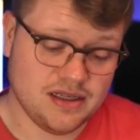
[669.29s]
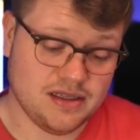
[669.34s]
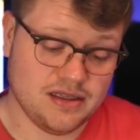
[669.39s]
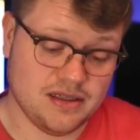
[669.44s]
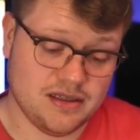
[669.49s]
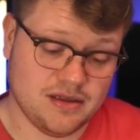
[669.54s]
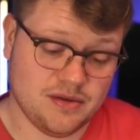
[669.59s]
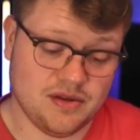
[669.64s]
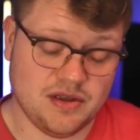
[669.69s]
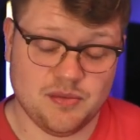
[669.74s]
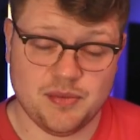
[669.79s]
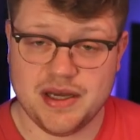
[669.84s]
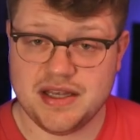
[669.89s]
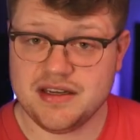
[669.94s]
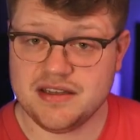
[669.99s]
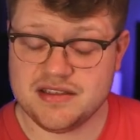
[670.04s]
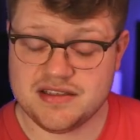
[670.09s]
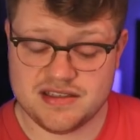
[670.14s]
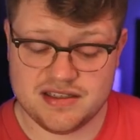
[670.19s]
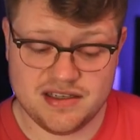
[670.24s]

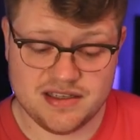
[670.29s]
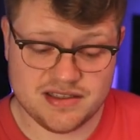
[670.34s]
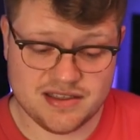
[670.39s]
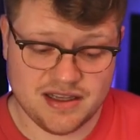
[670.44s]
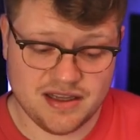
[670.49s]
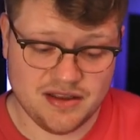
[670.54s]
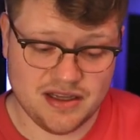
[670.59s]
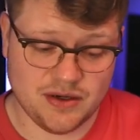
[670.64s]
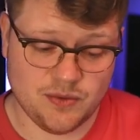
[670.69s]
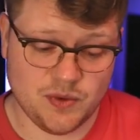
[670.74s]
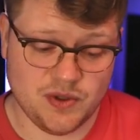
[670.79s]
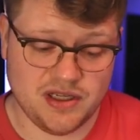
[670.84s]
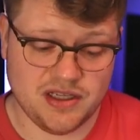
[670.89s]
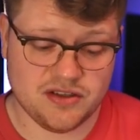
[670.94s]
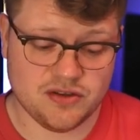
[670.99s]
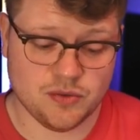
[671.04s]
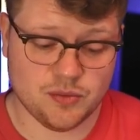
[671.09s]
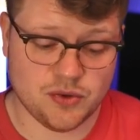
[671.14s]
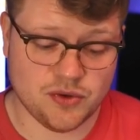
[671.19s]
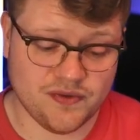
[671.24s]
dependencies that we
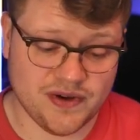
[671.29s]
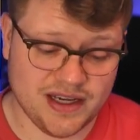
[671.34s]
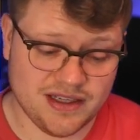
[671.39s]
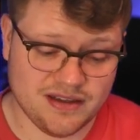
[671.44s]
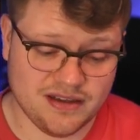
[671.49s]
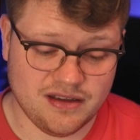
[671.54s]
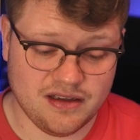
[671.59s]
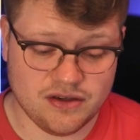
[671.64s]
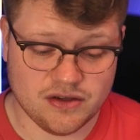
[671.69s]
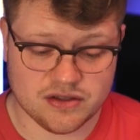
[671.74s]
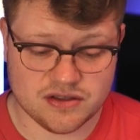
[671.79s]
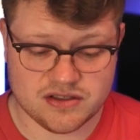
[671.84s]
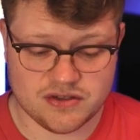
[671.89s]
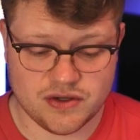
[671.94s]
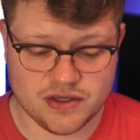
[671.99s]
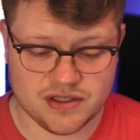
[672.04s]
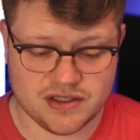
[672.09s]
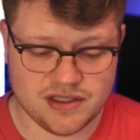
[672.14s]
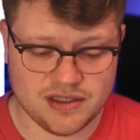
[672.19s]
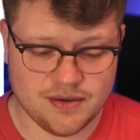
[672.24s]
need to provide in the
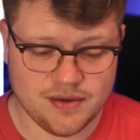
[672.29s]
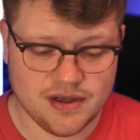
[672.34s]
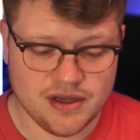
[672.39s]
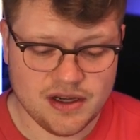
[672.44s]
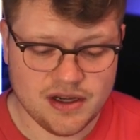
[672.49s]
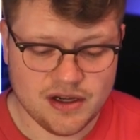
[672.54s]
constructor,